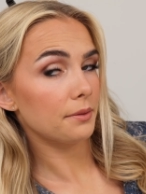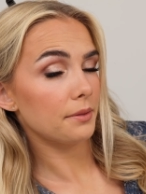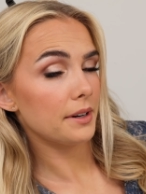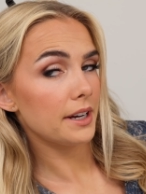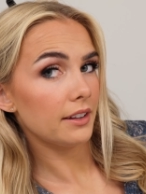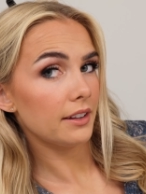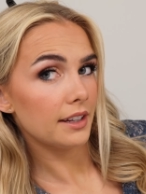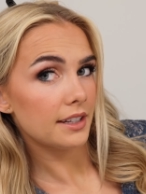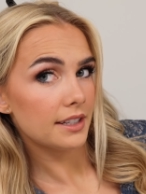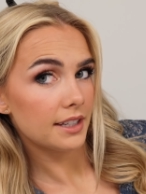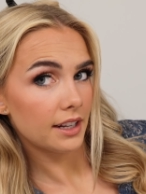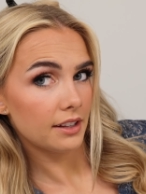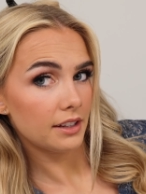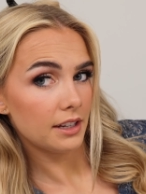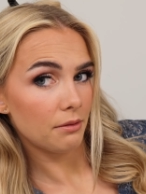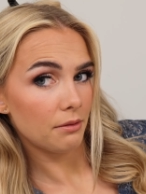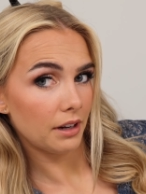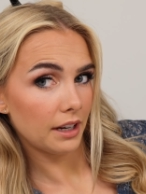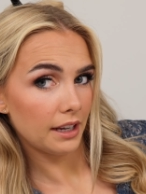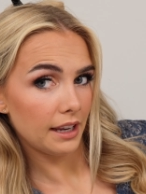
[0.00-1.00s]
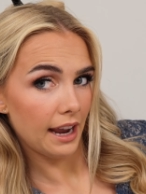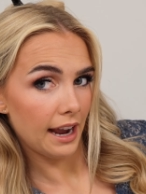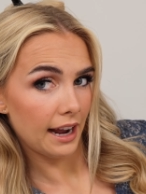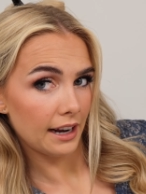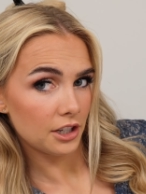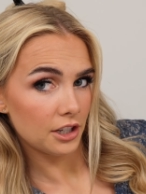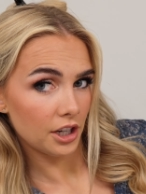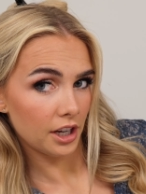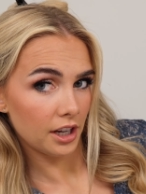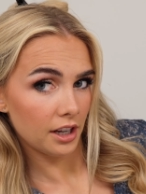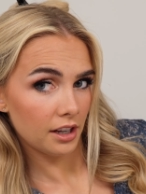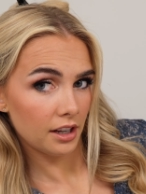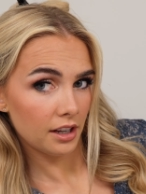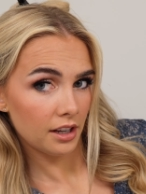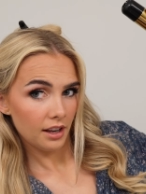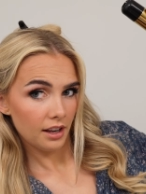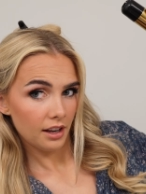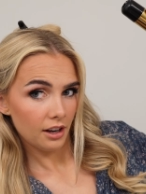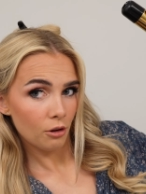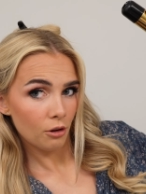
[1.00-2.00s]
Realistically, you want to catch it.
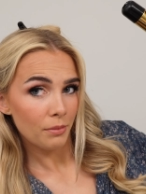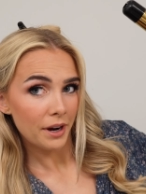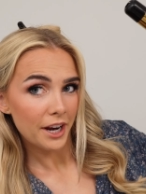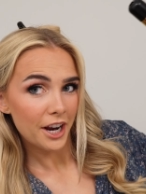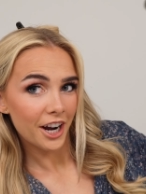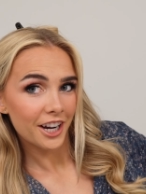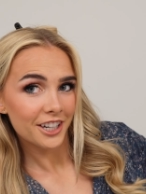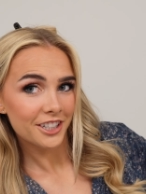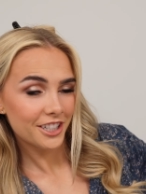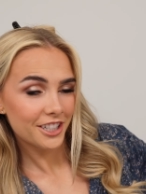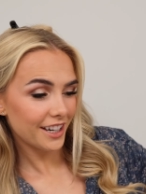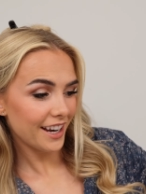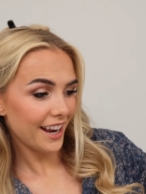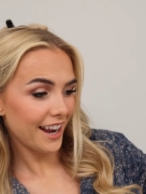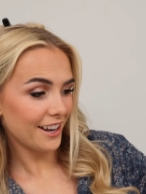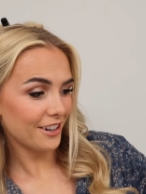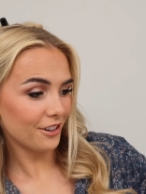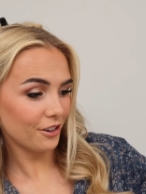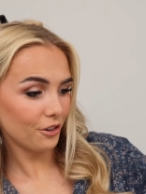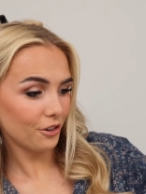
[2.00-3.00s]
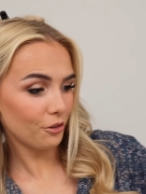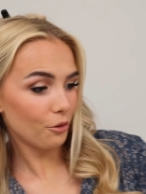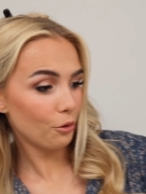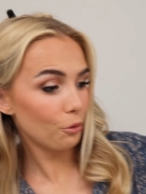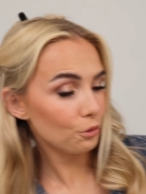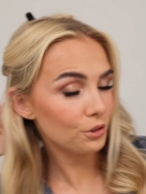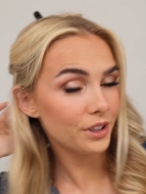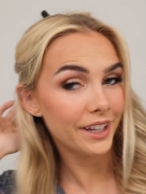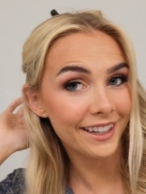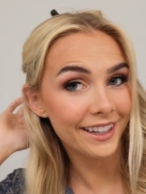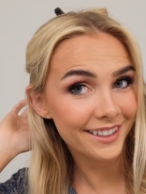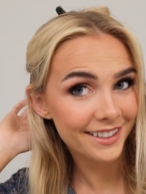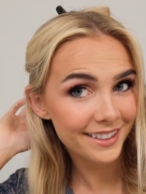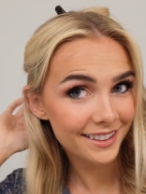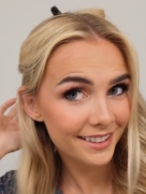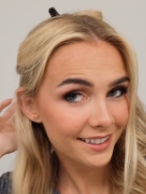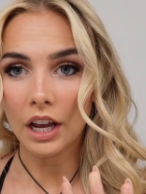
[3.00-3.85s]
Oh my gosh, and hold it.